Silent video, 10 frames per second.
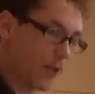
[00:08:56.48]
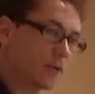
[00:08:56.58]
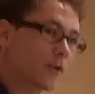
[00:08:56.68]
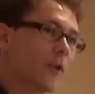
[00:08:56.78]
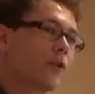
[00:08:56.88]

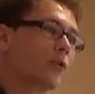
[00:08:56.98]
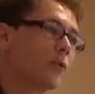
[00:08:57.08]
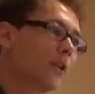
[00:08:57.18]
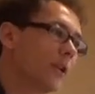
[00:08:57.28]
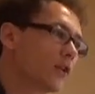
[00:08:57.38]
out a
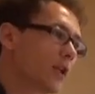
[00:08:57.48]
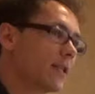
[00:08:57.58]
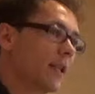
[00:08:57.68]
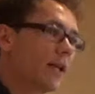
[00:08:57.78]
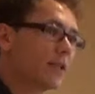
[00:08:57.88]
due
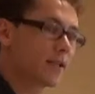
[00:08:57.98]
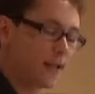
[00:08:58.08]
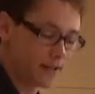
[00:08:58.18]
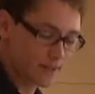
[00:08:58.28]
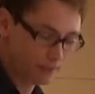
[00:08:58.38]
diligence
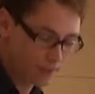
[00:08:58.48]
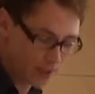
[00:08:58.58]
exercise.